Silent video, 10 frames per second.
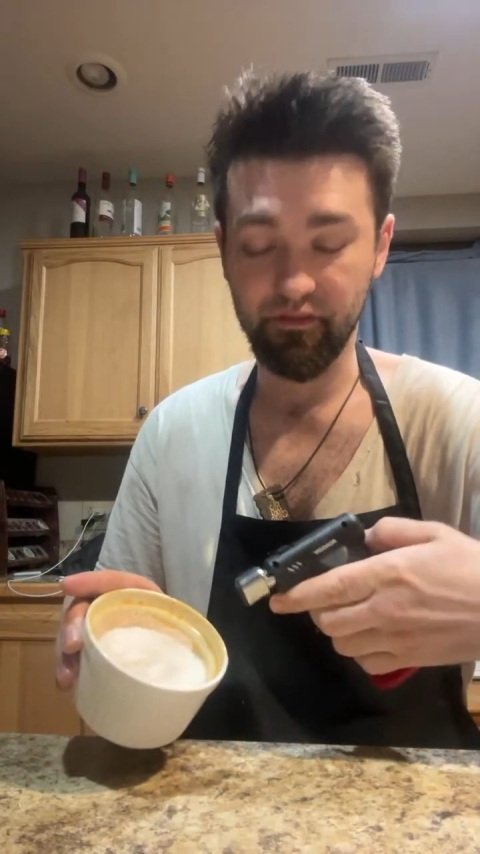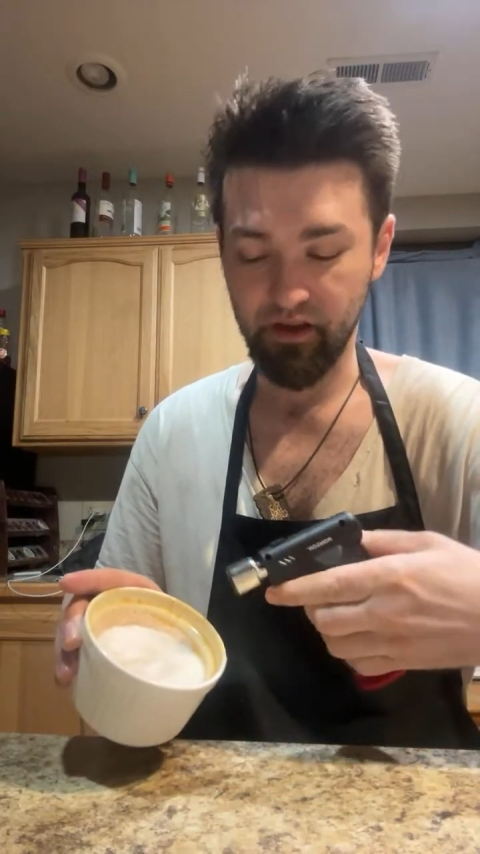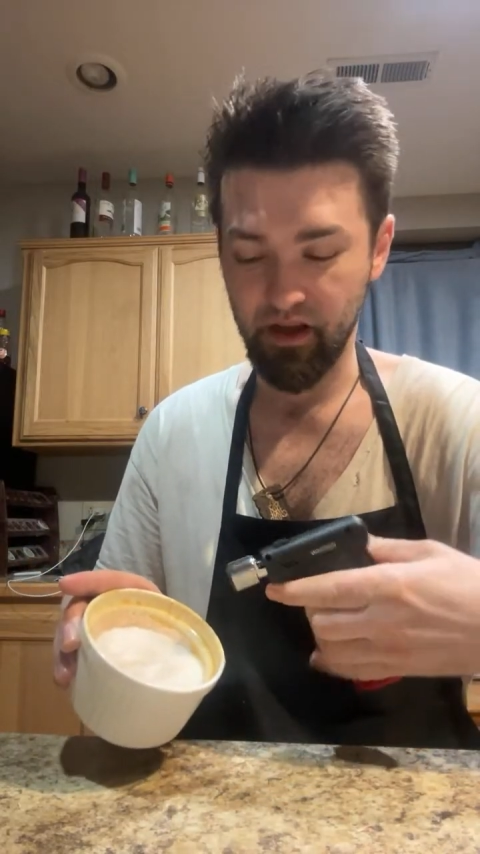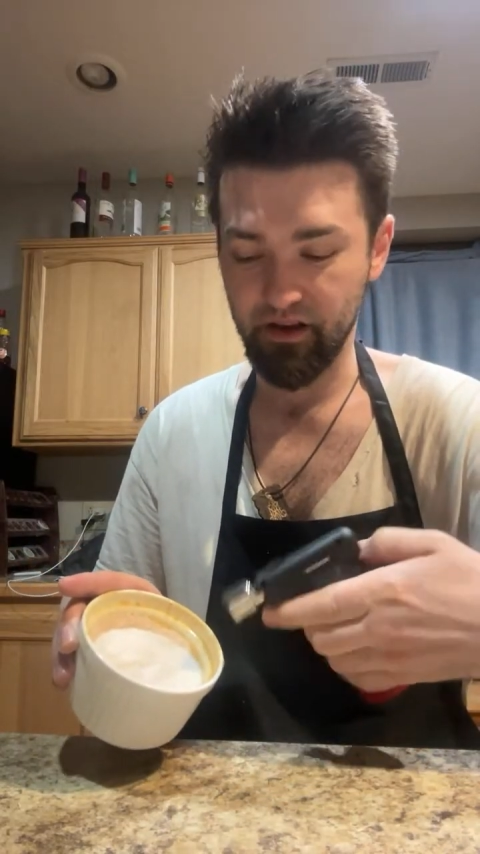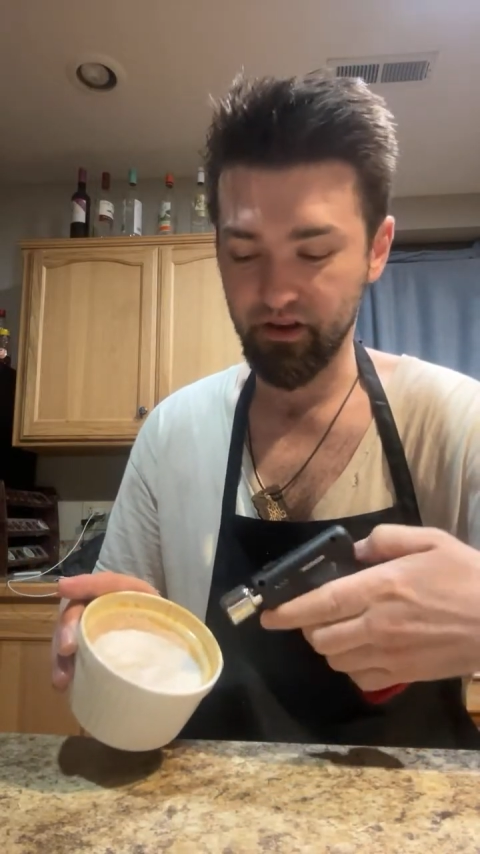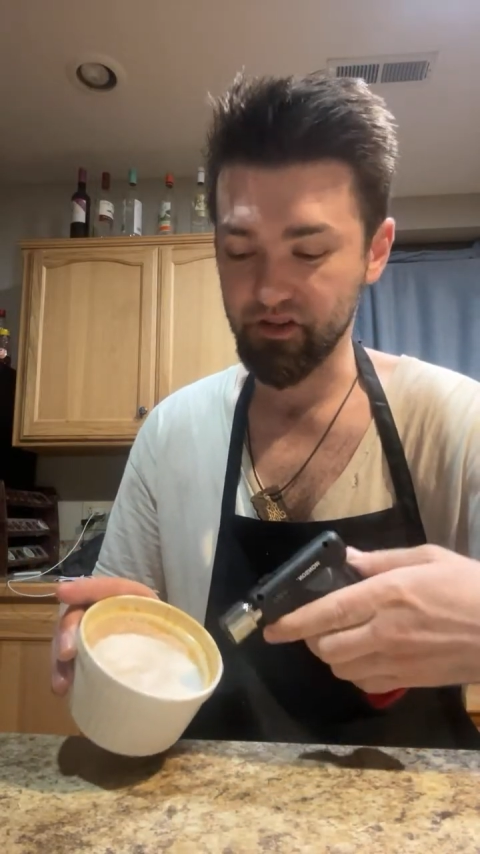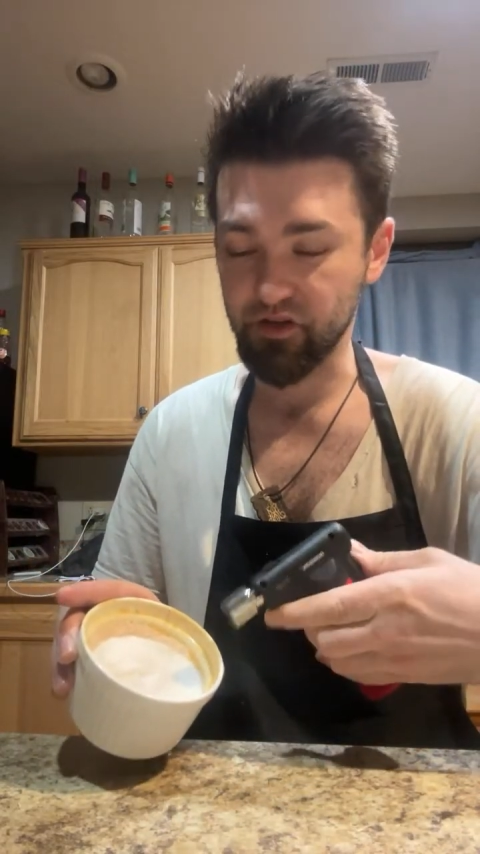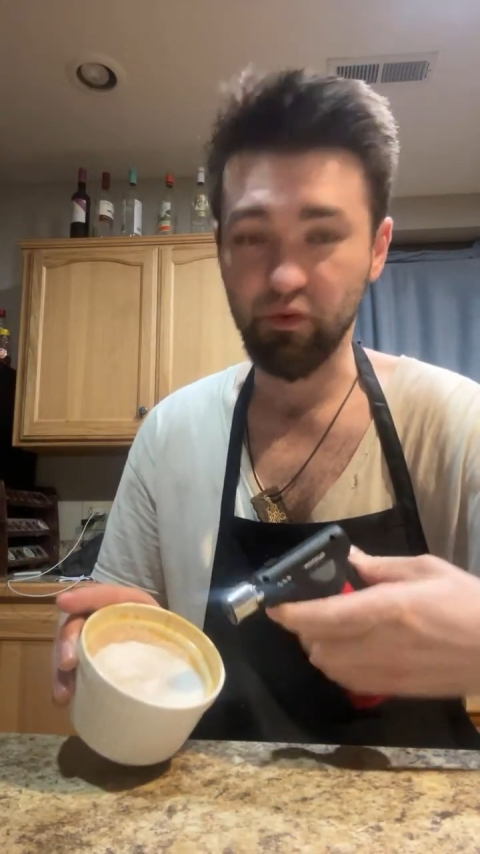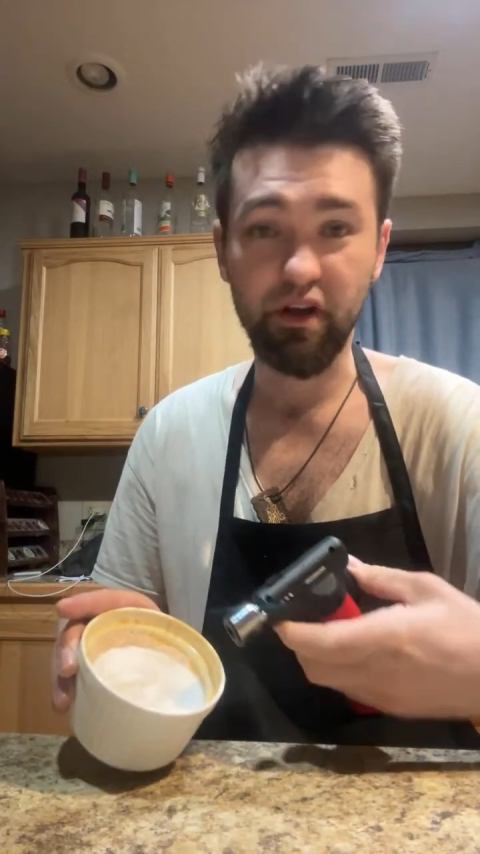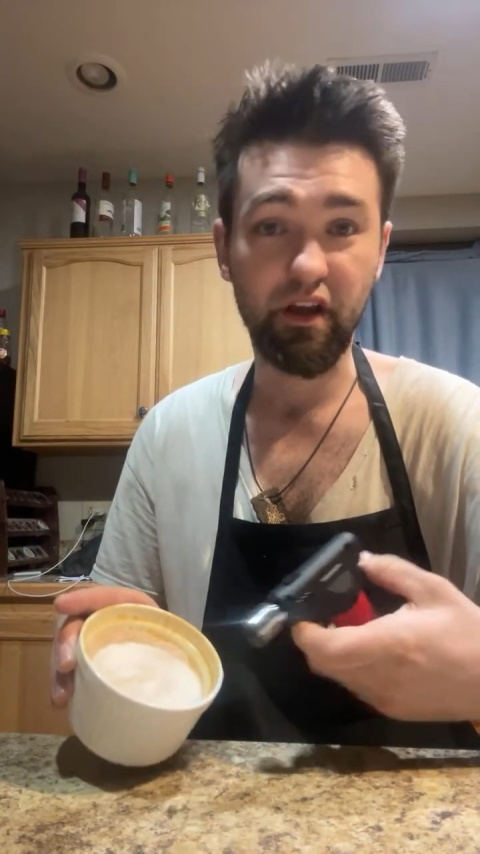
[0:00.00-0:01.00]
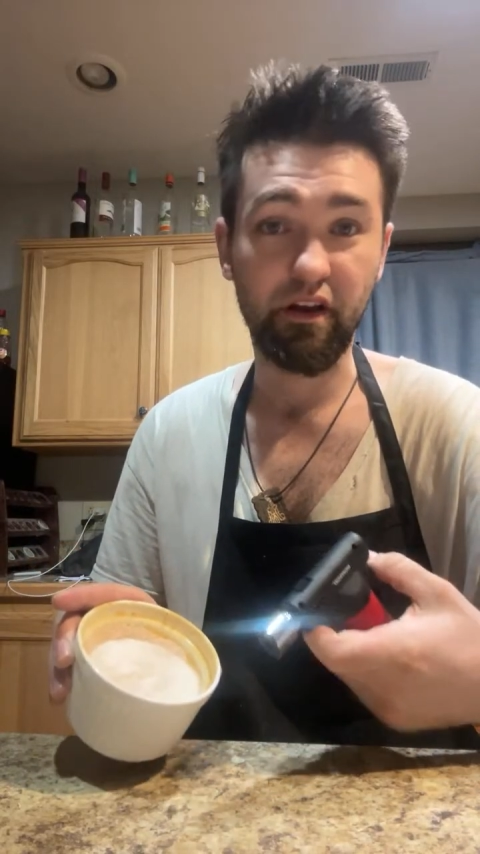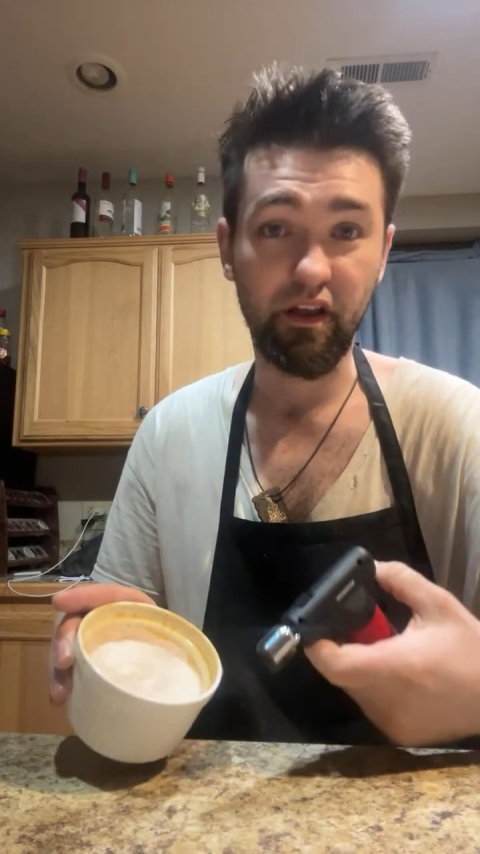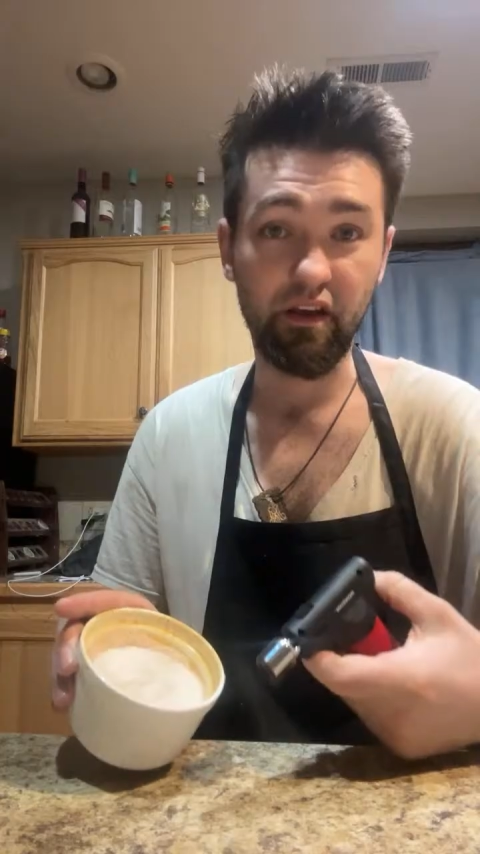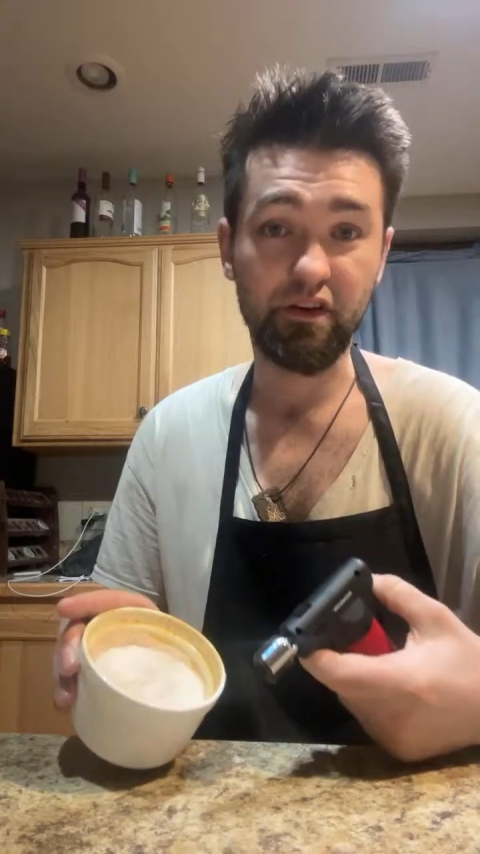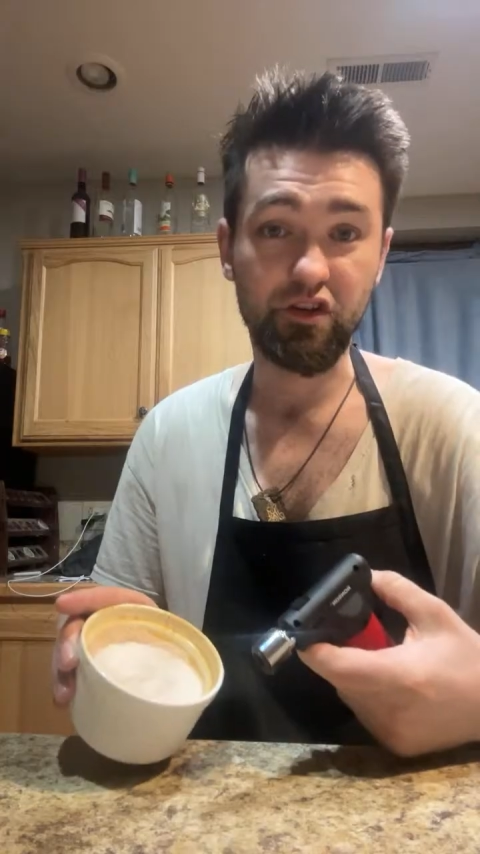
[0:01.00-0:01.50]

And you just want to get an even